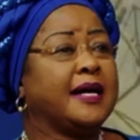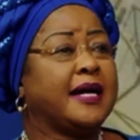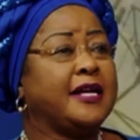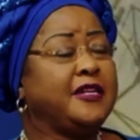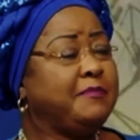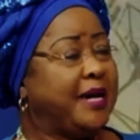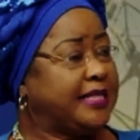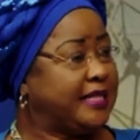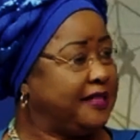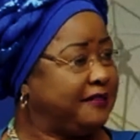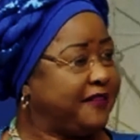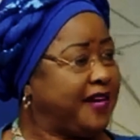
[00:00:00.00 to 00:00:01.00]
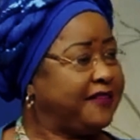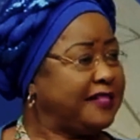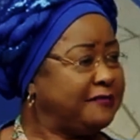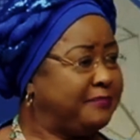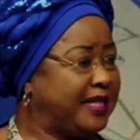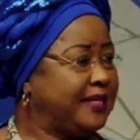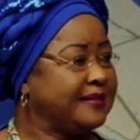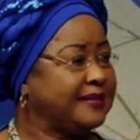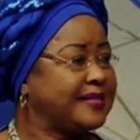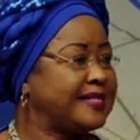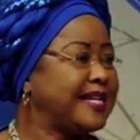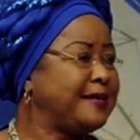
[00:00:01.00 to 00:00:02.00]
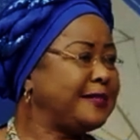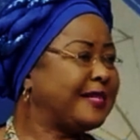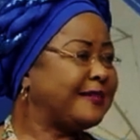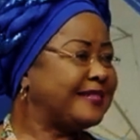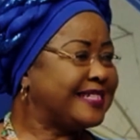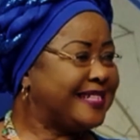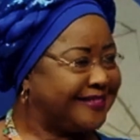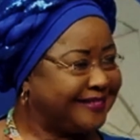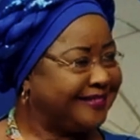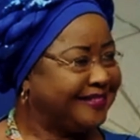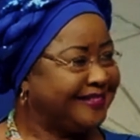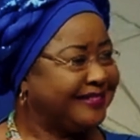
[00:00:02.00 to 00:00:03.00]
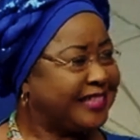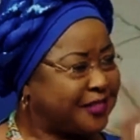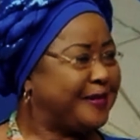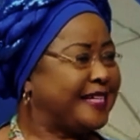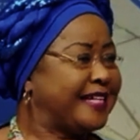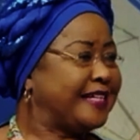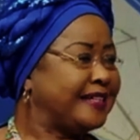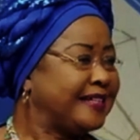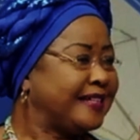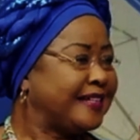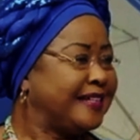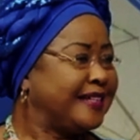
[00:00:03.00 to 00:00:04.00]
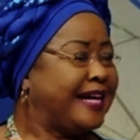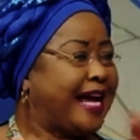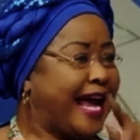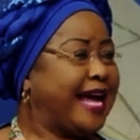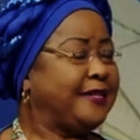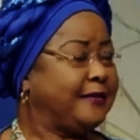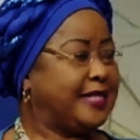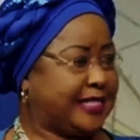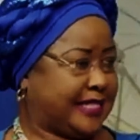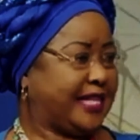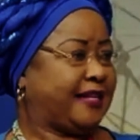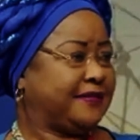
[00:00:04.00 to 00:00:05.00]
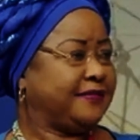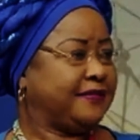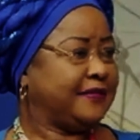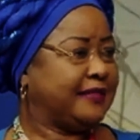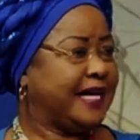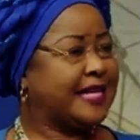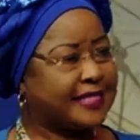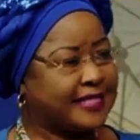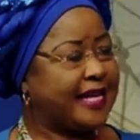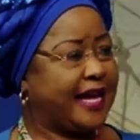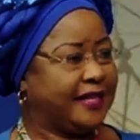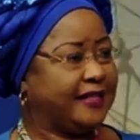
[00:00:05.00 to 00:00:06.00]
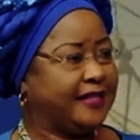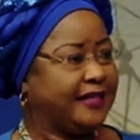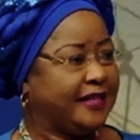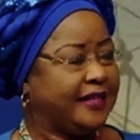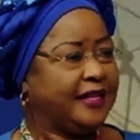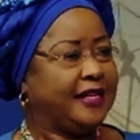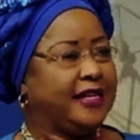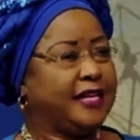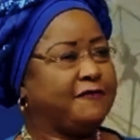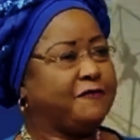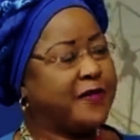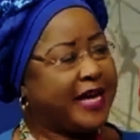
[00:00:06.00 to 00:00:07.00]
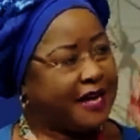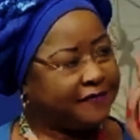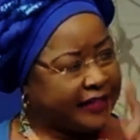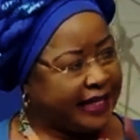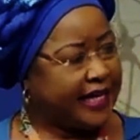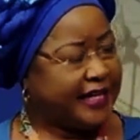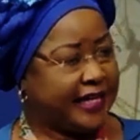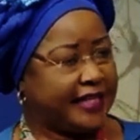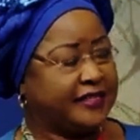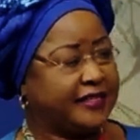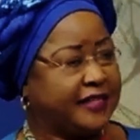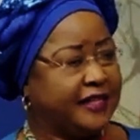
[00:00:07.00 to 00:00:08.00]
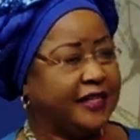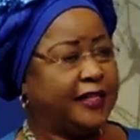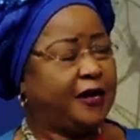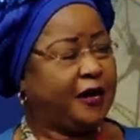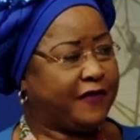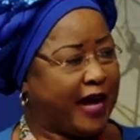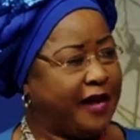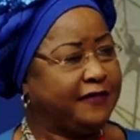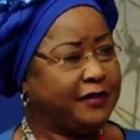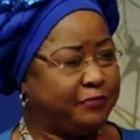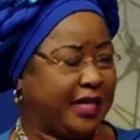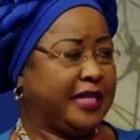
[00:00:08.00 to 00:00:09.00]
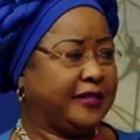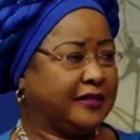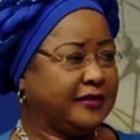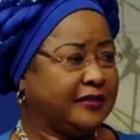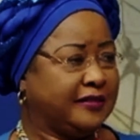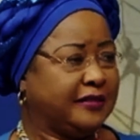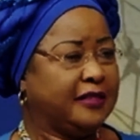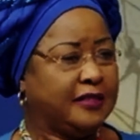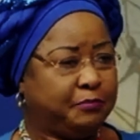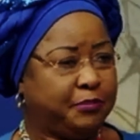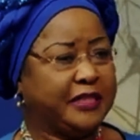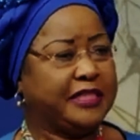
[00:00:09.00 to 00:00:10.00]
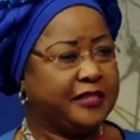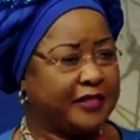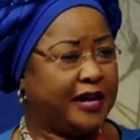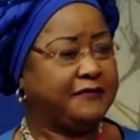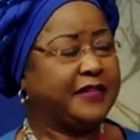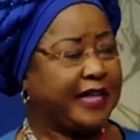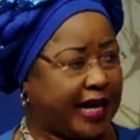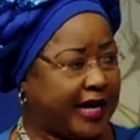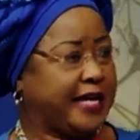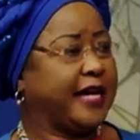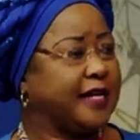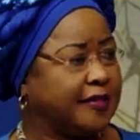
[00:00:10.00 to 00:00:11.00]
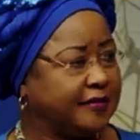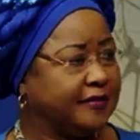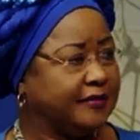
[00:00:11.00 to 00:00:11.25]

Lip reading: Can you imagine if 500 billion could stay on the continent? Just 1 year? AU itself has said, if we have 10 years of 100 billion put into Africa a year,